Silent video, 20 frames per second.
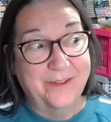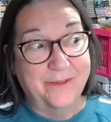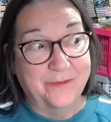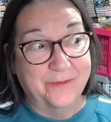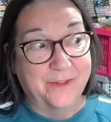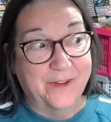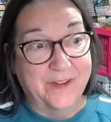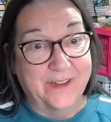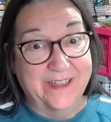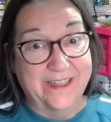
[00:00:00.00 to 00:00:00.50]

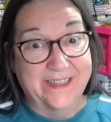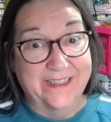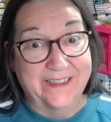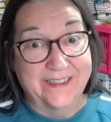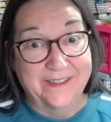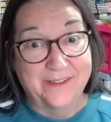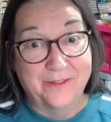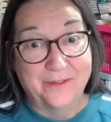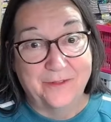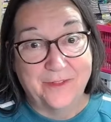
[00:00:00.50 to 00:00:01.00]

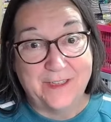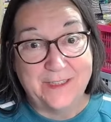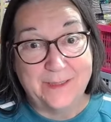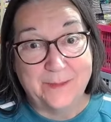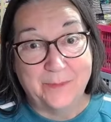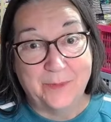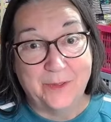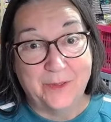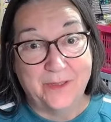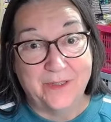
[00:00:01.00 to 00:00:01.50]
via
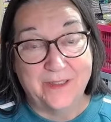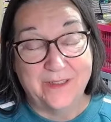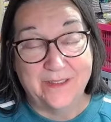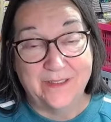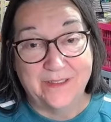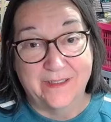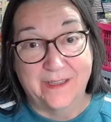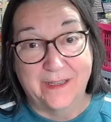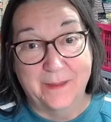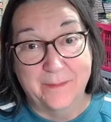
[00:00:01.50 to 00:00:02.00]
Facebook
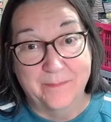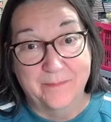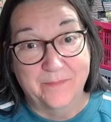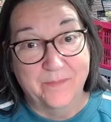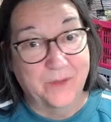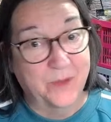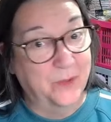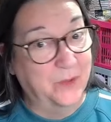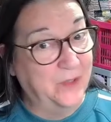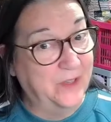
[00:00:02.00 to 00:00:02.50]

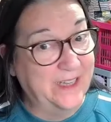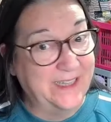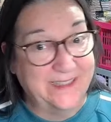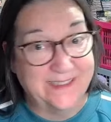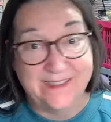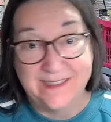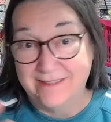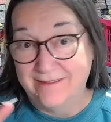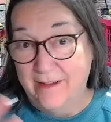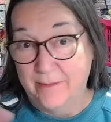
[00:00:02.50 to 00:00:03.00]
or
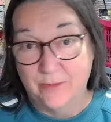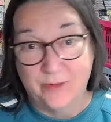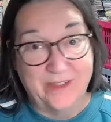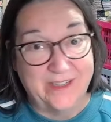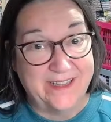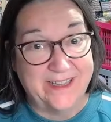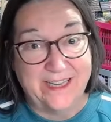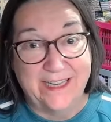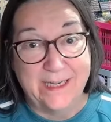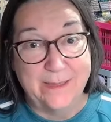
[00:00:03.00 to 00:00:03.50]
Instagram or
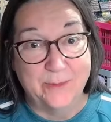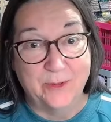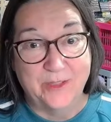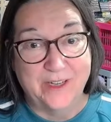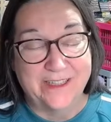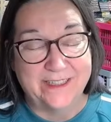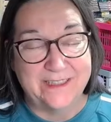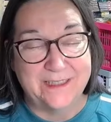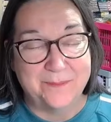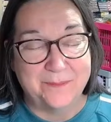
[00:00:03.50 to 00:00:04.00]
anything anymore
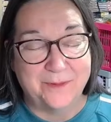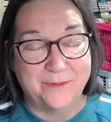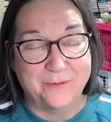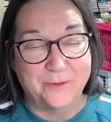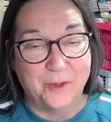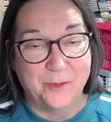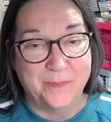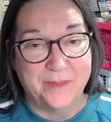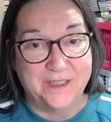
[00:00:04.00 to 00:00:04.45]
like I did before,